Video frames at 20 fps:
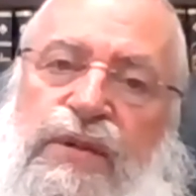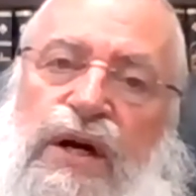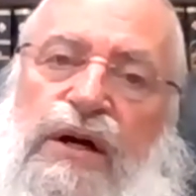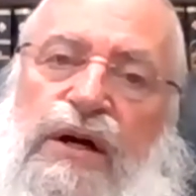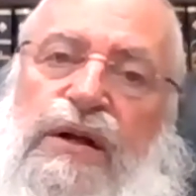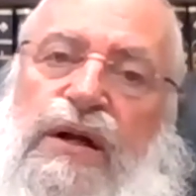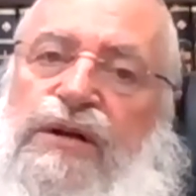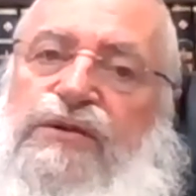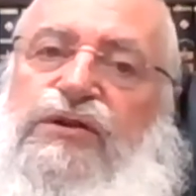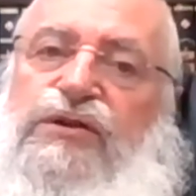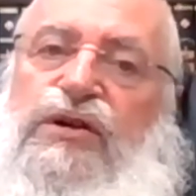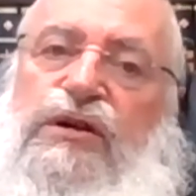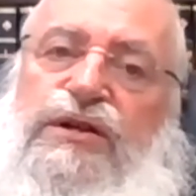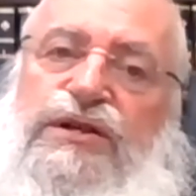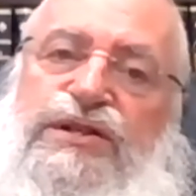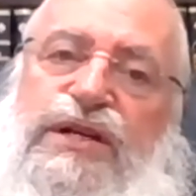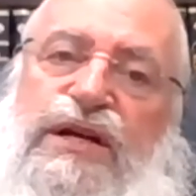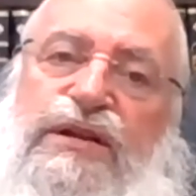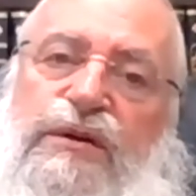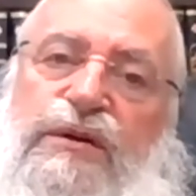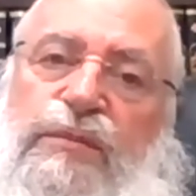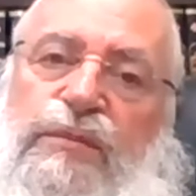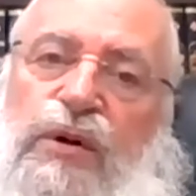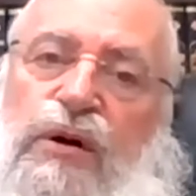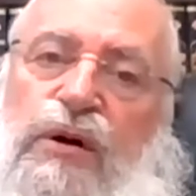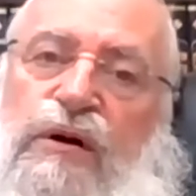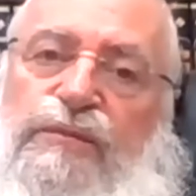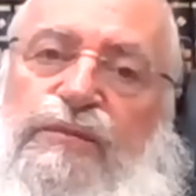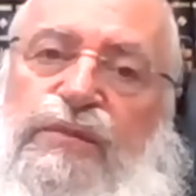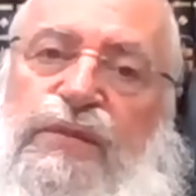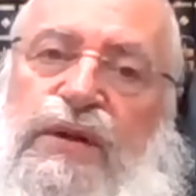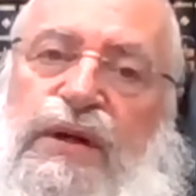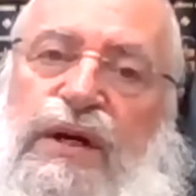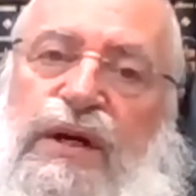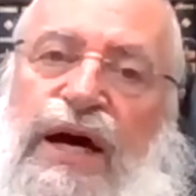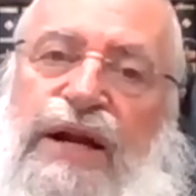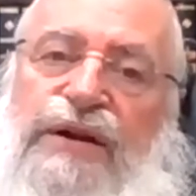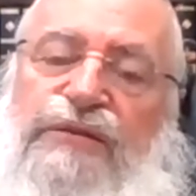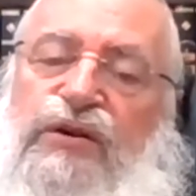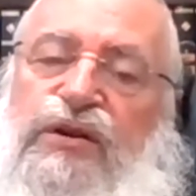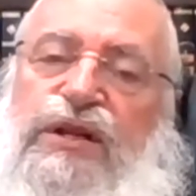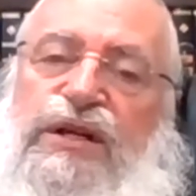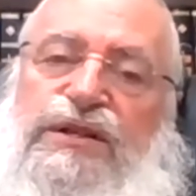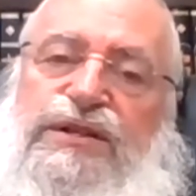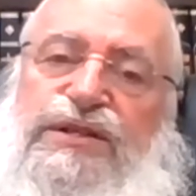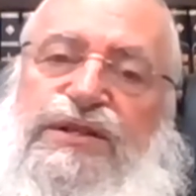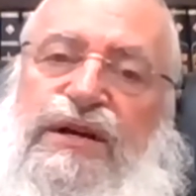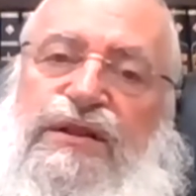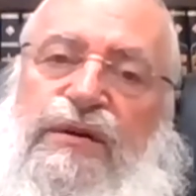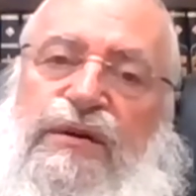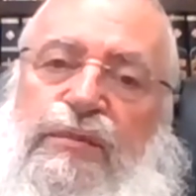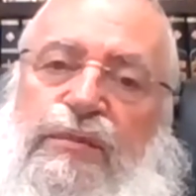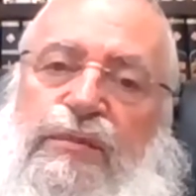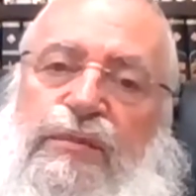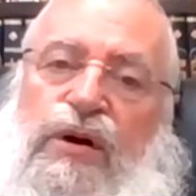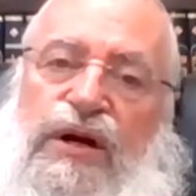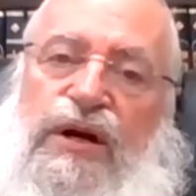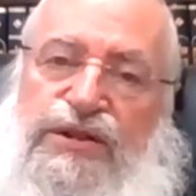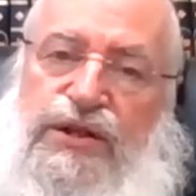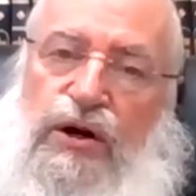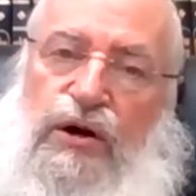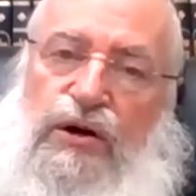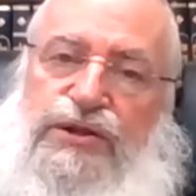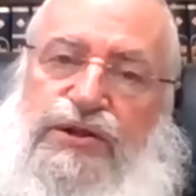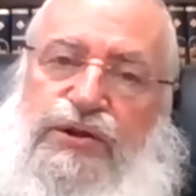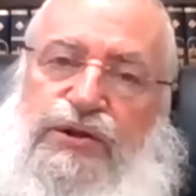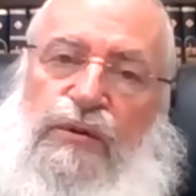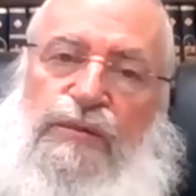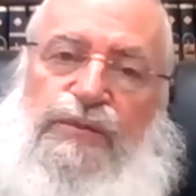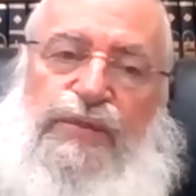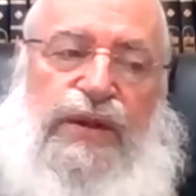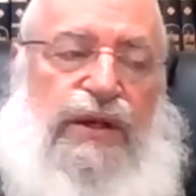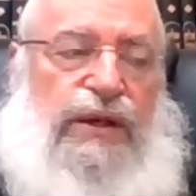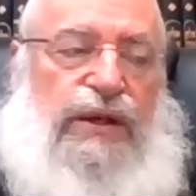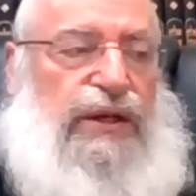until you said the bracha. And if you didn't say the bracha, it's also.